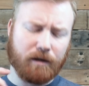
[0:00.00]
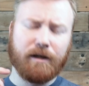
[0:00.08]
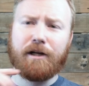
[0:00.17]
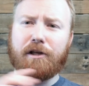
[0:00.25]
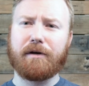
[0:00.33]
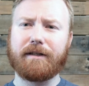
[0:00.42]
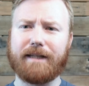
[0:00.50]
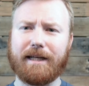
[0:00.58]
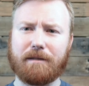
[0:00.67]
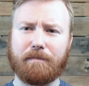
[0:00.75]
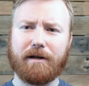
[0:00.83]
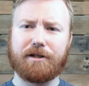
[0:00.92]
you can take
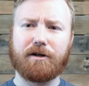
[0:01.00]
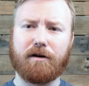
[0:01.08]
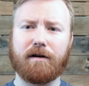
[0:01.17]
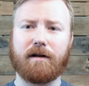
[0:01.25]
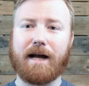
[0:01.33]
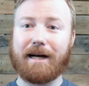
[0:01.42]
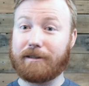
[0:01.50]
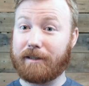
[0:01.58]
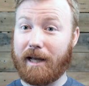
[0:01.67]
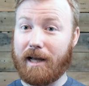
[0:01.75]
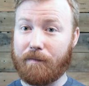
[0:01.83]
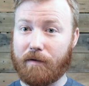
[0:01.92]
the picture on a nice
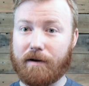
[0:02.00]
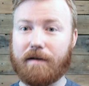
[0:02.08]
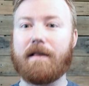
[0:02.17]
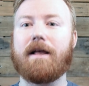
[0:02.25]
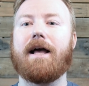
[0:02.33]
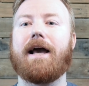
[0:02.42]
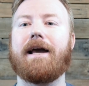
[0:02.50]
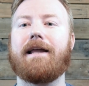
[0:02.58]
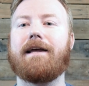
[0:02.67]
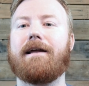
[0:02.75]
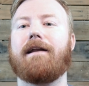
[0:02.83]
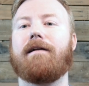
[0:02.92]
camera and
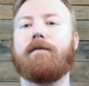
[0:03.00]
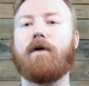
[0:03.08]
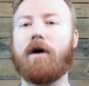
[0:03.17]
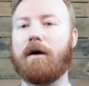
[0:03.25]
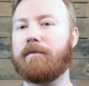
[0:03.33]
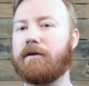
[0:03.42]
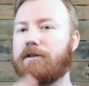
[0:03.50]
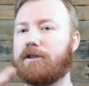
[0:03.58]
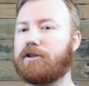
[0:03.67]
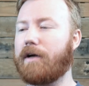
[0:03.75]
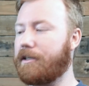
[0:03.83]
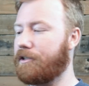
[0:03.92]
it uploads
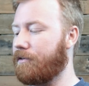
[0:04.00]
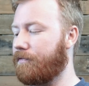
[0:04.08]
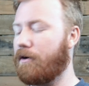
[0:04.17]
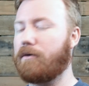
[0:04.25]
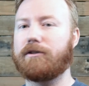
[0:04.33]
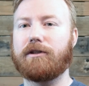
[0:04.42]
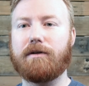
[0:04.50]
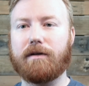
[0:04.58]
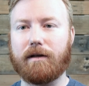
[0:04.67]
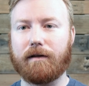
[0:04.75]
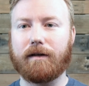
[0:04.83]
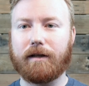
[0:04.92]
straight to your phone, so you
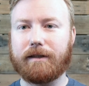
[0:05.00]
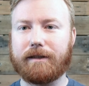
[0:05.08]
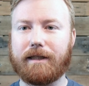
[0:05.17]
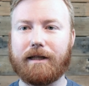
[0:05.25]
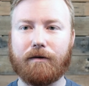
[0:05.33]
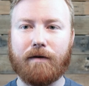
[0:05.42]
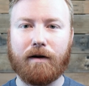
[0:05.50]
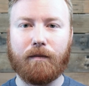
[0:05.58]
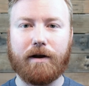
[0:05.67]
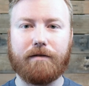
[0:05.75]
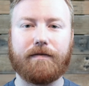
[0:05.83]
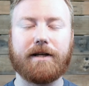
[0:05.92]
can send it right
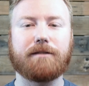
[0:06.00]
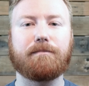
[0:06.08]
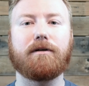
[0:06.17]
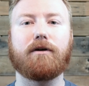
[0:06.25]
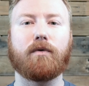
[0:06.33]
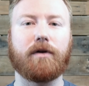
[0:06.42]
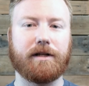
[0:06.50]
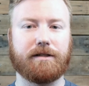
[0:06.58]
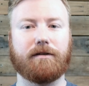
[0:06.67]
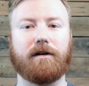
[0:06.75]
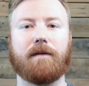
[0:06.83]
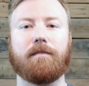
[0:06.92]
away to Facebook or
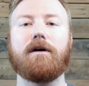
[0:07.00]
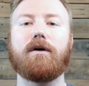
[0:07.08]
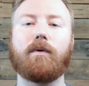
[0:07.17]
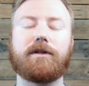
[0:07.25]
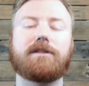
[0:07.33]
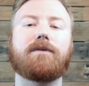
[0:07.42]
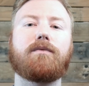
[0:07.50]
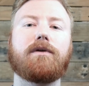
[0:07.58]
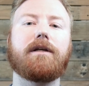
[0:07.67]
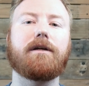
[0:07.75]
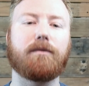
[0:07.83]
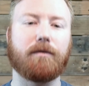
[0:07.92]
Instagram, which is a
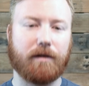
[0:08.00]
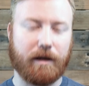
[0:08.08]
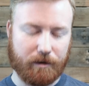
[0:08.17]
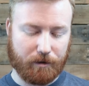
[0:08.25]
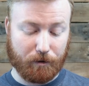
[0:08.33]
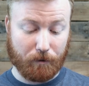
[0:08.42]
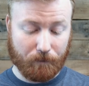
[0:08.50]
really cool thing to do.